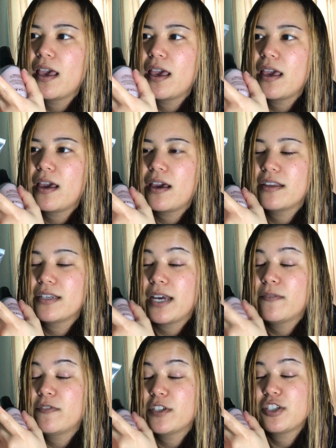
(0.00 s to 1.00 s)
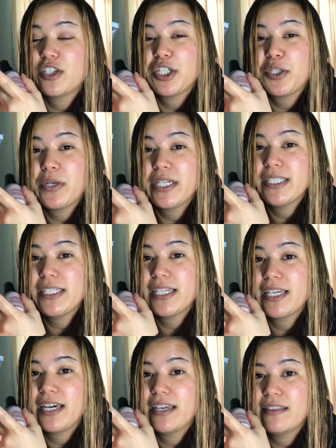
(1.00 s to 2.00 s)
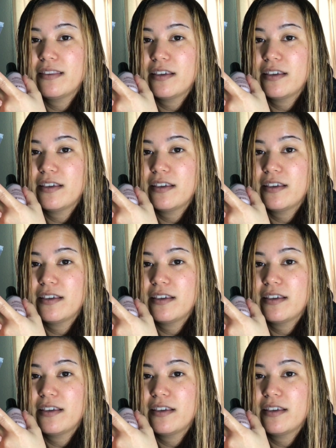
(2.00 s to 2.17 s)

and I'm for sure going to get